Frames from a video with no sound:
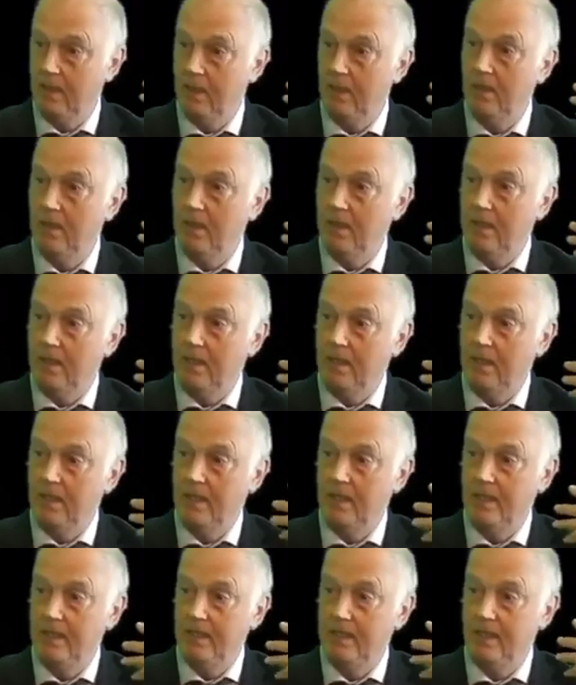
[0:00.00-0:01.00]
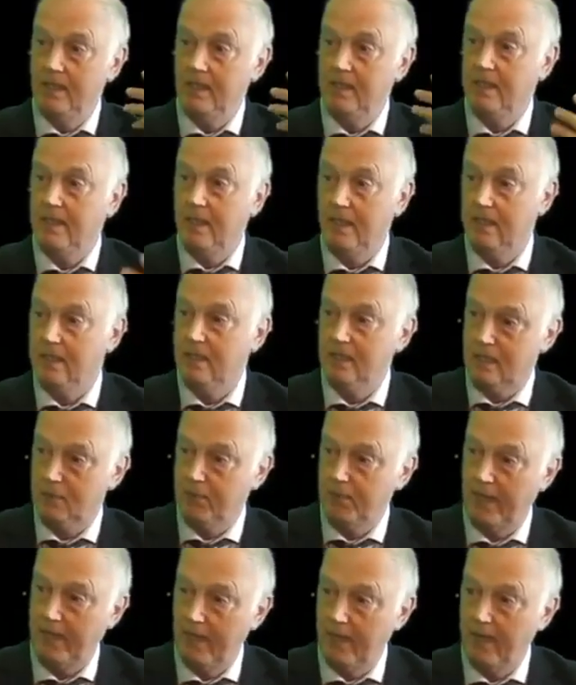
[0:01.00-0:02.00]
So he's in kind of
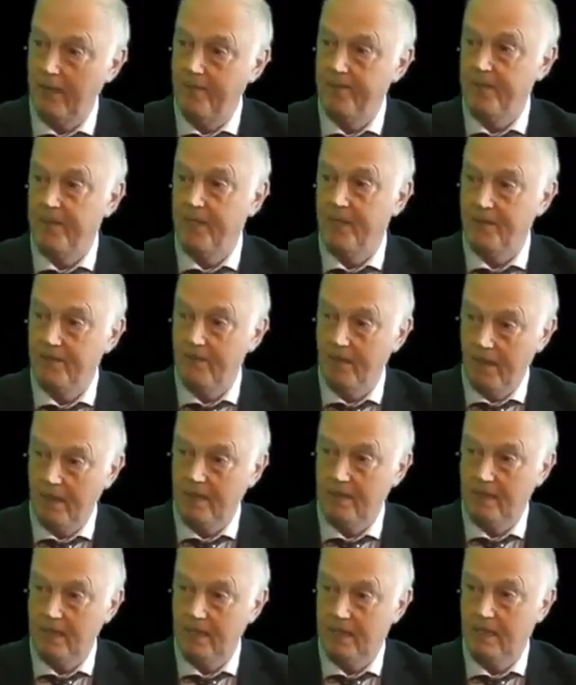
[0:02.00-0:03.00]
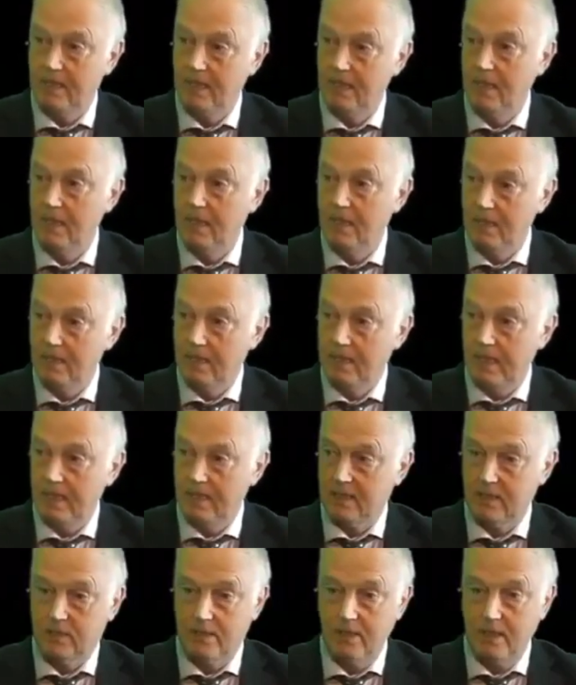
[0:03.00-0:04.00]
despair. He writes this
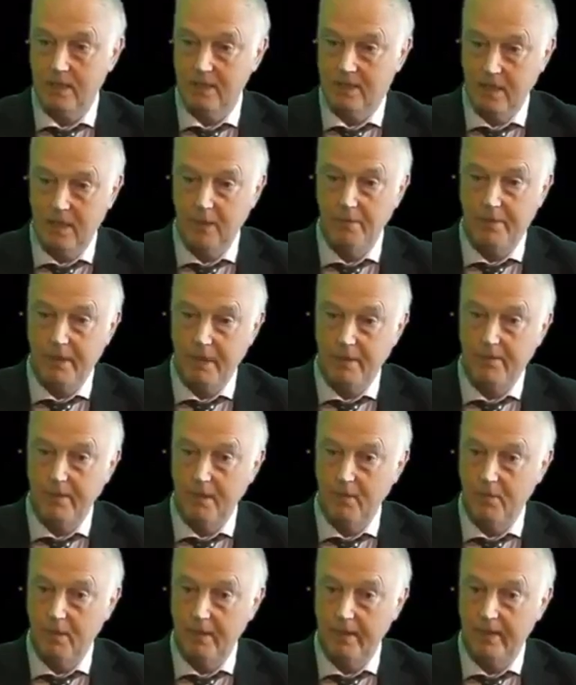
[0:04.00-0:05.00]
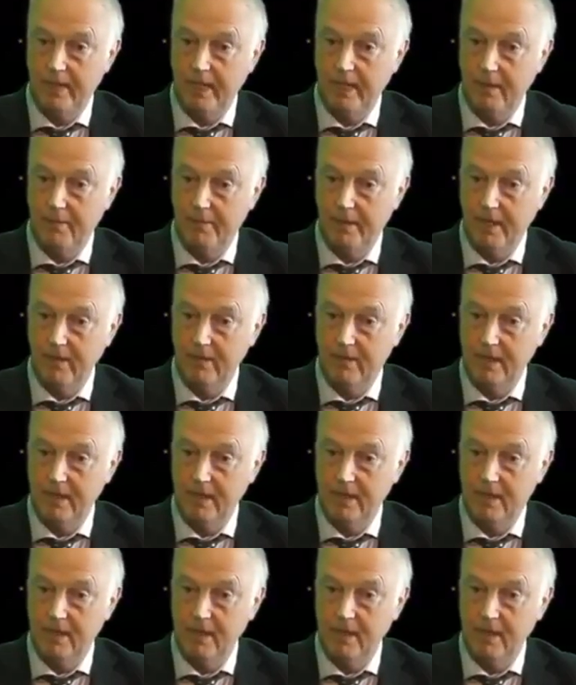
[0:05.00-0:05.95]
text to try and tell people what he can about